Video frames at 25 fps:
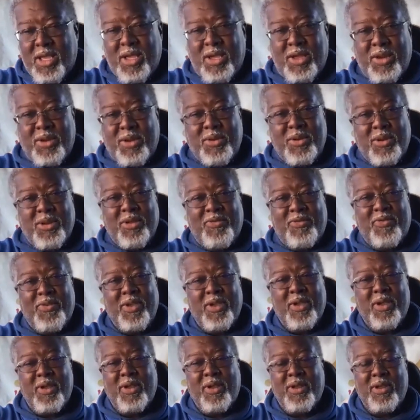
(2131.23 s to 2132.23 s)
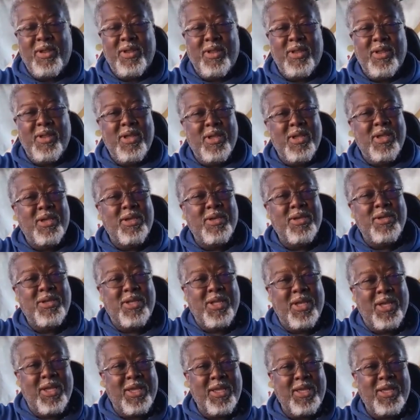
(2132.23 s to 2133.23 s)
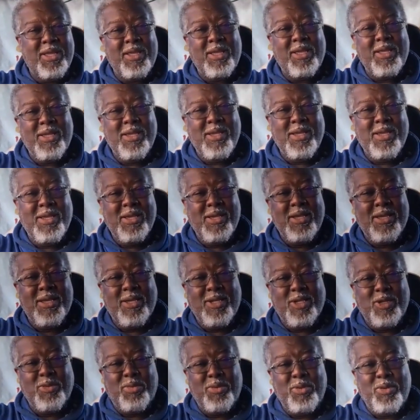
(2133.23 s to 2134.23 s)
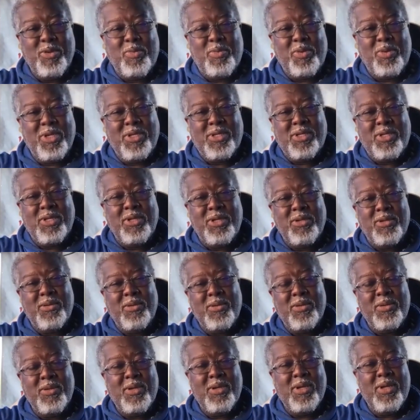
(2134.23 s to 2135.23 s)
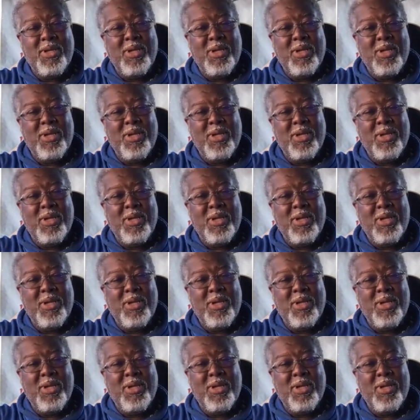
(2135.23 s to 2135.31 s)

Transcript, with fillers: Heru Nafair. Good day. Hatsapu, peace to you.